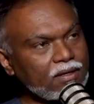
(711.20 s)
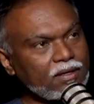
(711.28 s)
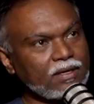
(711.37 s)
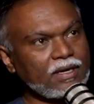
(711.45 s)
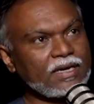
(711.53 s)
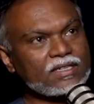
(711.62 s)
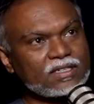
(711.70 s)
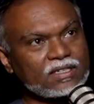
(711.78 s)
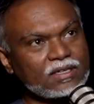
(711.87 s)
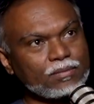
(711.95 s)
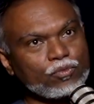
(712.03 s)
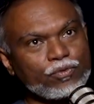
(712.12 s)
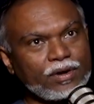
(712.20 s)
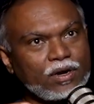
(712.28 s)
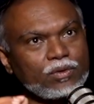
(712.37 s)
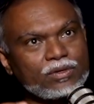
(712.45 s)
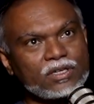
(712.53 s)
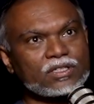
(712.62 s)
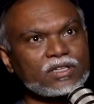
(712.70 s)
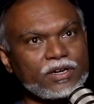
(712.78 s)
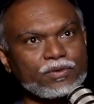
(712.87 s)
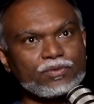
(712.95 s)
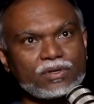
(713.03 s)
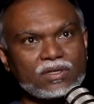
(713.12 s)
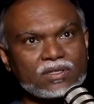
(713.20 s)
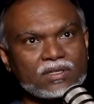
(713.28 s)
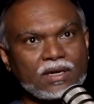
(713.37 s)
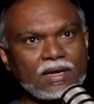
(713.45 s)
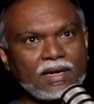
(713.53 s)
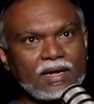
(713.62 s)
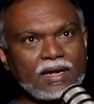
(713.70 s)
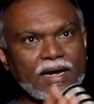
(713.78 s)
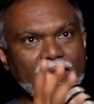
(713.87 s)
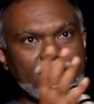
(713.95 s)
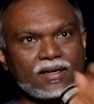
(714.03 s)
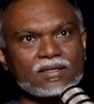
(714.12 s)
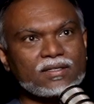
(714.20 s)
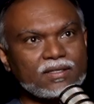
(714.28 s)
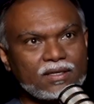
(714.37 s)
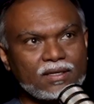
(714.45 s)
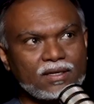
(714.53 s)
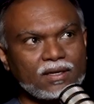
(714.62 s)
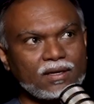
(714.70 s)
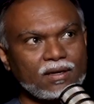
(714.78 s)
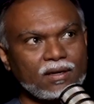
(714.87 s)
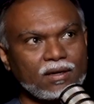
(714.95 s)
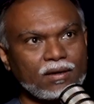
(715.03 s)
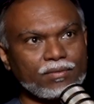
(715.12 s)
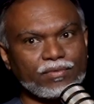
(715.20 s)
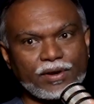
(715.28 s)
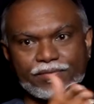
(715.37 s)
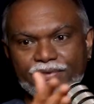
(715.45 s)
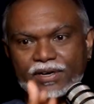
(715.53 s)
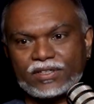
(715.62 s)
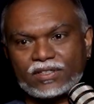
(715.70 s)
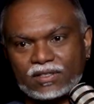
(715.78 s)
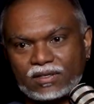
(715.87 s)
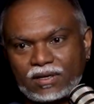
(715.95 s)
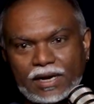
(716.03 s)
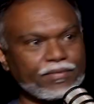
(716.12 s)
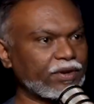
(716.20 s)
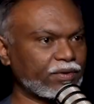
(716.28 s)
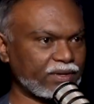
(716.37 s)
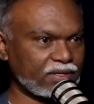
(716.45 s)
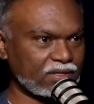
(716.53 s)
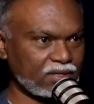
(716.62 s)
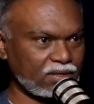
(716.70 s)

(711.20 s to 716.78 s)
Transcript: let's move around these three words: energy, vibration, and frequency.